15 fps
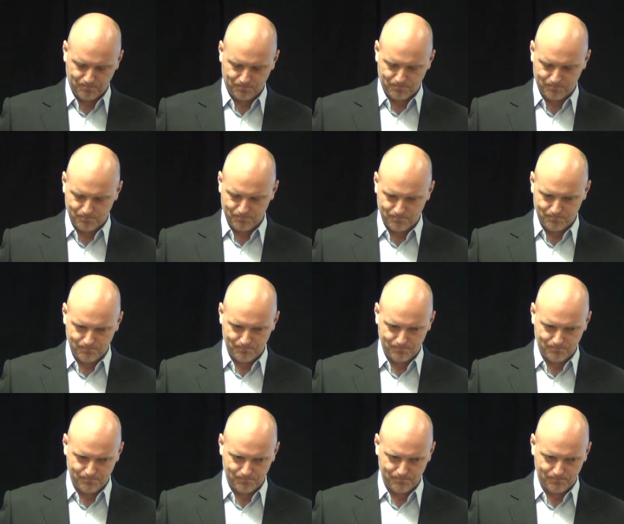
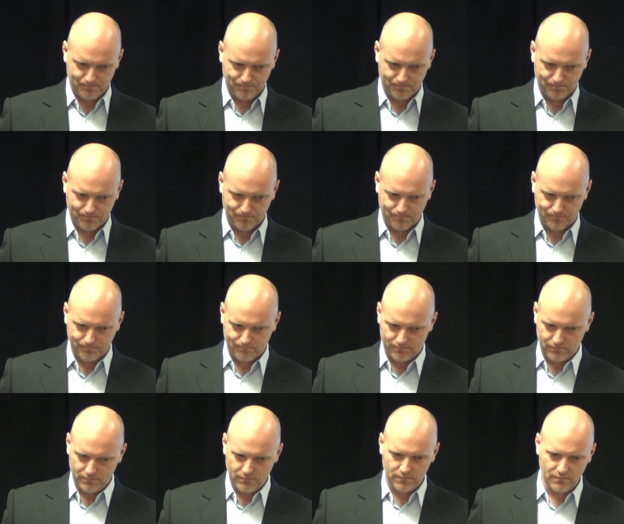
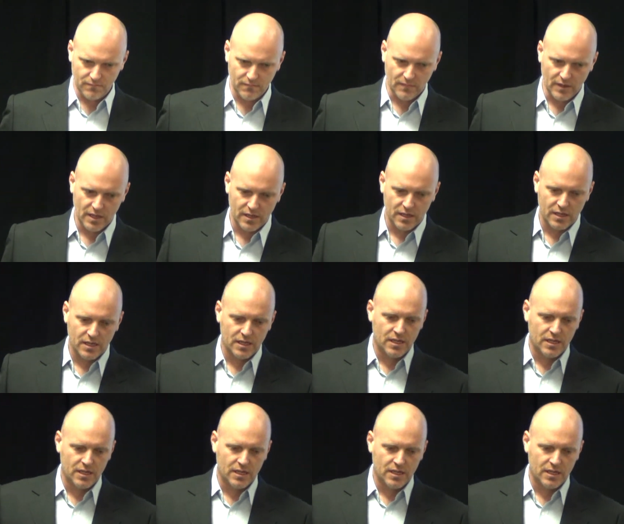(no one is talking)